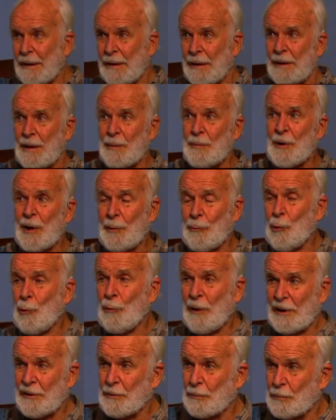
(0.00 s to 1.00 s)
Their mama
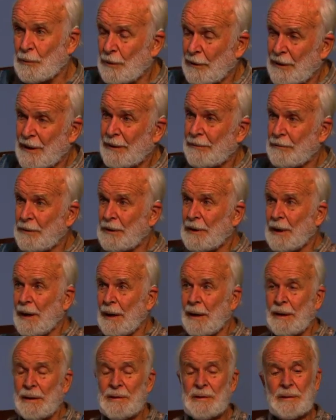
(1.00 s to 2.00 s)
went to work every
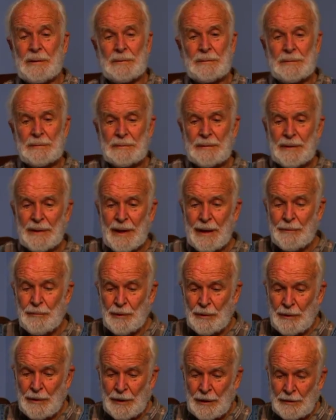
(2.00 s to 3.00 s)
day, so they
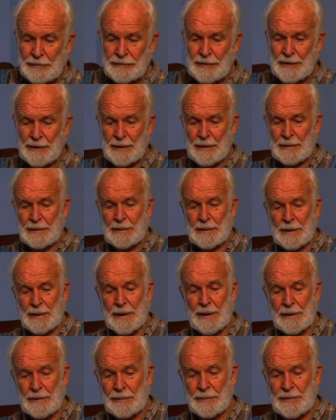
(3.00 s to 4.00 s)
were often at our
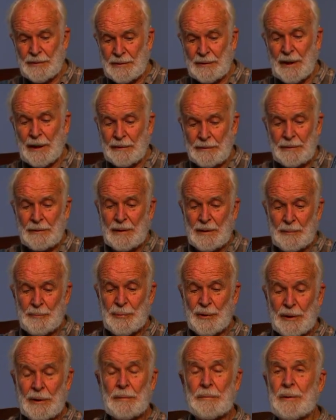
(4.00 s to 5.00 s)
house, actually
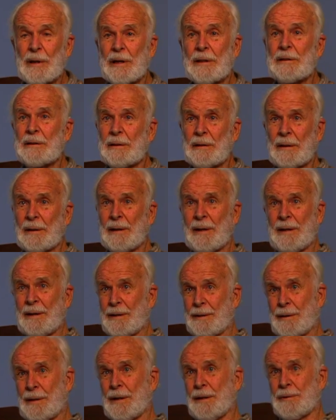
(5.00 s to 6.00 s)
pretty regularly at
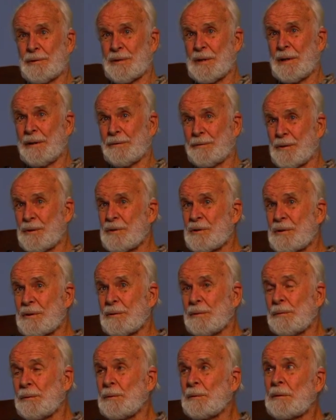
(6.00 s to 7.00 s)
our house after
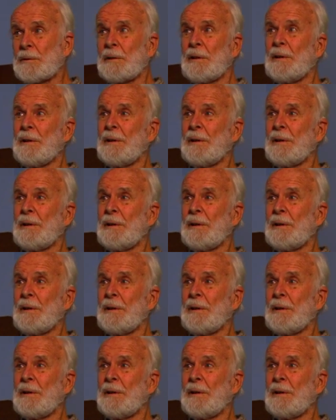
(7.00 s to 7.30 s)
school.